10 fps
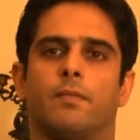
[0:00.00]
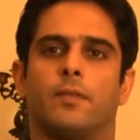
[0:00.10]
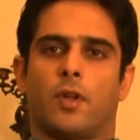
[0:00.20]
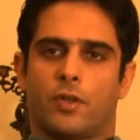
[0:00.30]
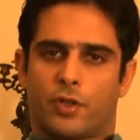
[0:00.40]

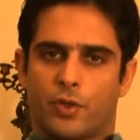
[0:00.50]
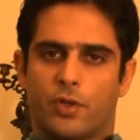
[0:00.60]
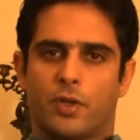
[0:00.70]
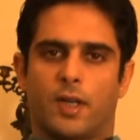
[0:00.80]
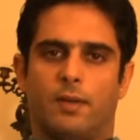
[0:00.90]

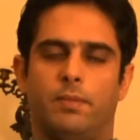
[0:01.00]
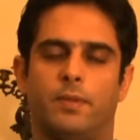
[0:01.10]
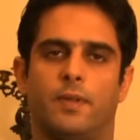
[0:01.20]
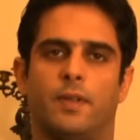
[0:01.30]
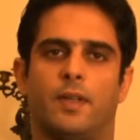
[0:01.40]
Constitution Club
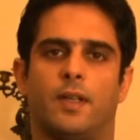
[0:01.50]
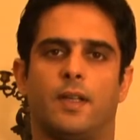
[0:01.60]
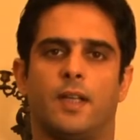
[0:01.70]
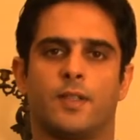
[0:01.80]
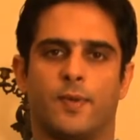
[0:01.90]

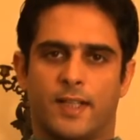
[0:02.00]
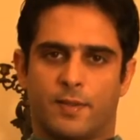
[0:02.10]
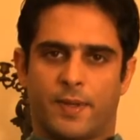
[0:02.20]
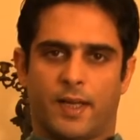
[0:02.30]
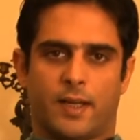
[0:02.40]
as well as
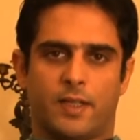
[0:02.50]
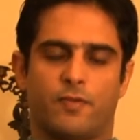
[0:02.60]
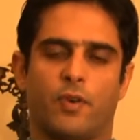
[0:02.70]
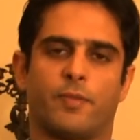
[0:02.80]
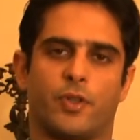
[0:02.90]
P R S
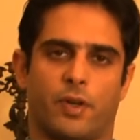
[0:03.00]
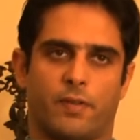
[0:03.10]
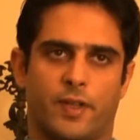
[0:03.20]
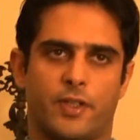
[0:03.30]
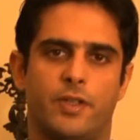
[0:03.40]
formed a joint
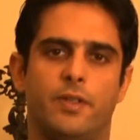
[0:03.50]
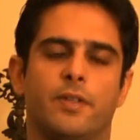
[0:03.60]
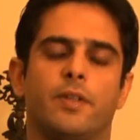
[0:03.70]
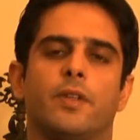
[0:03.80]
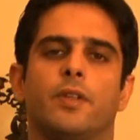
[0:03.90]
venture
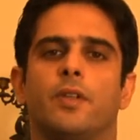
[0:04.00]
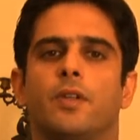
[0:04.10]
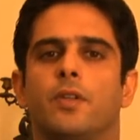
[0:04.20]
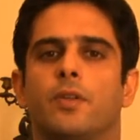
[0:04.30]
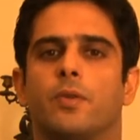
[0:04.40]

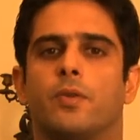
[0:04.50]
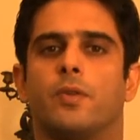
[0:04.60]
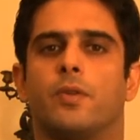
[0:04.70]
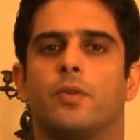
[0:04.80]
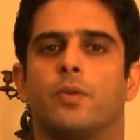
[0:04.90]
to,
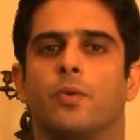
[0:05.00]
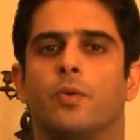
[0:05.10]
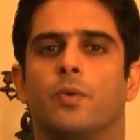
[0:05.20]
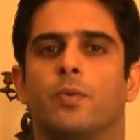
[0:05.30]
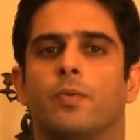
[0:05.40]

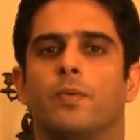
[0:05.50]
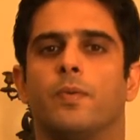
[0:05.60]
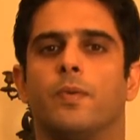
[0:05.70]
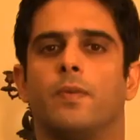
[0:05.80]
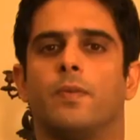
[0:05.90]
to
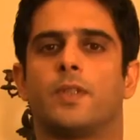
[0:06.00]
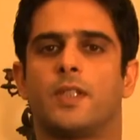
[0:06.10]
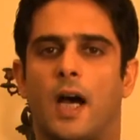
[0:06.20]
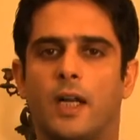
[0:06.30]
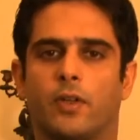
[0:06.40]

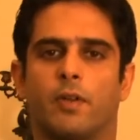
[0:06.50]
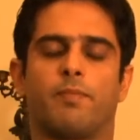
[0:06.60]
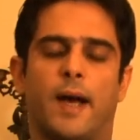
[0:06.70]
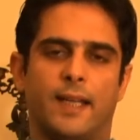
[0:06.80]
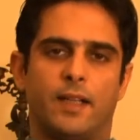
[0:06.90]
start on a
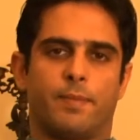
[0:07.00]
pilot